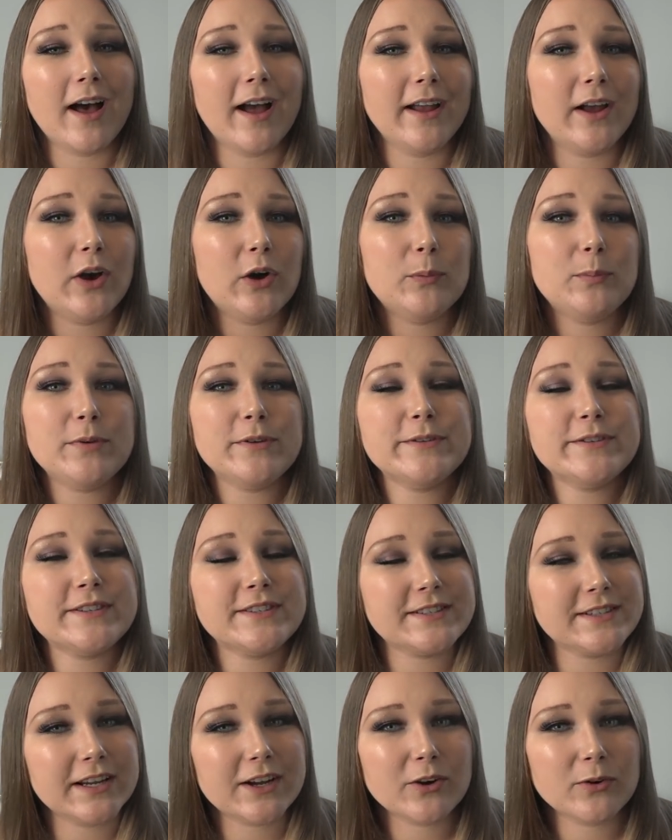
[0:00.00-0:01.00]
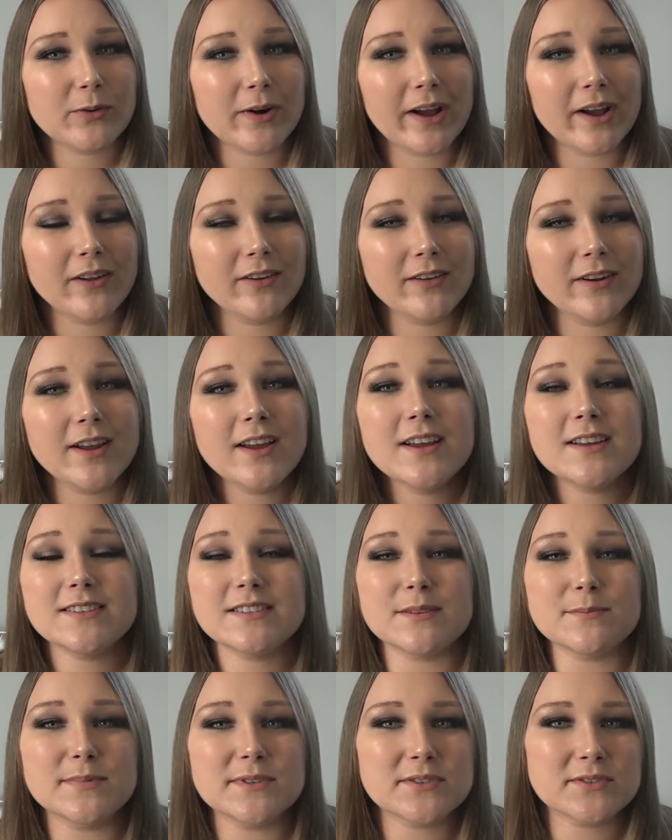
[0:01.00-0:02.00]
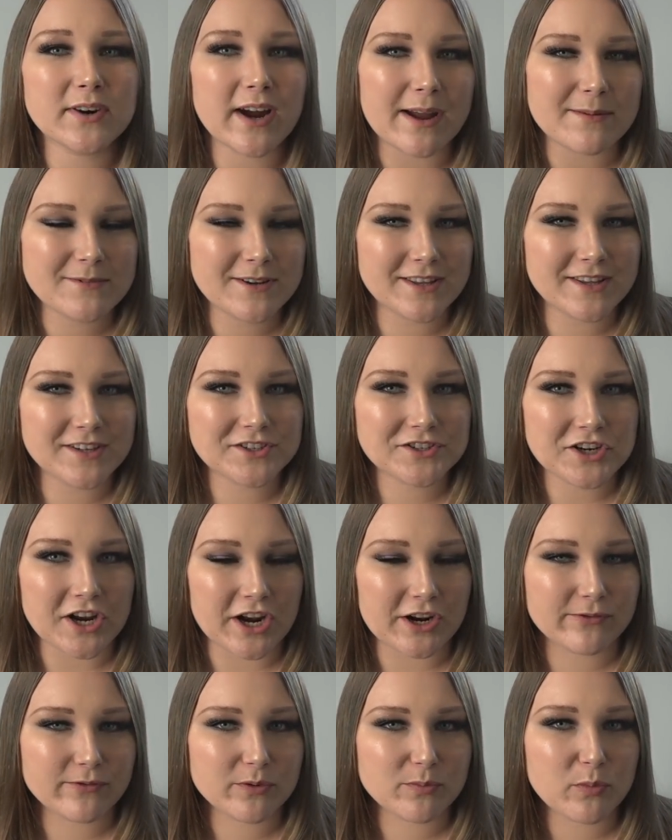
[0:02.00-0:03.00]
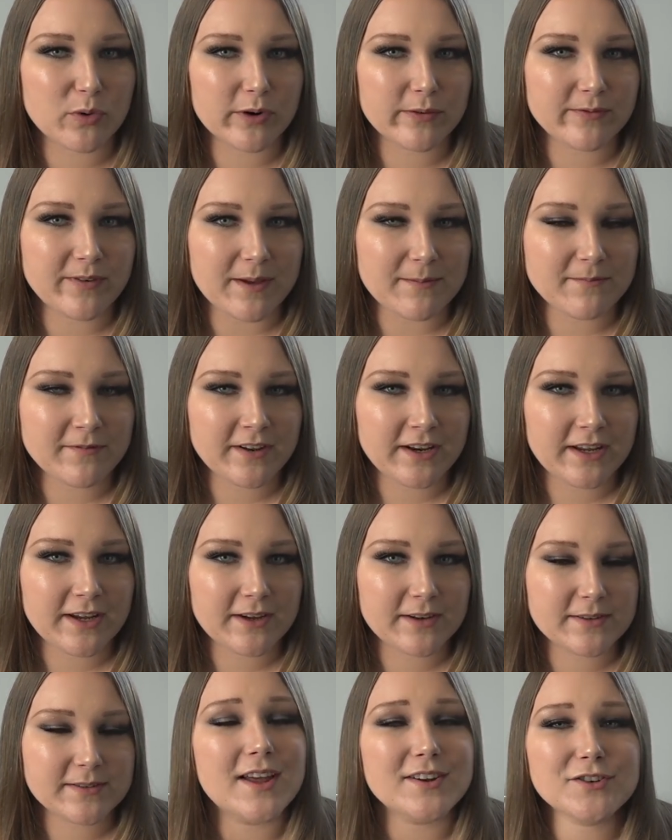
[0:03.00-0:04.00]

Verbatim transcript: I hope you stick around, subscribe to this channel for more vape videos,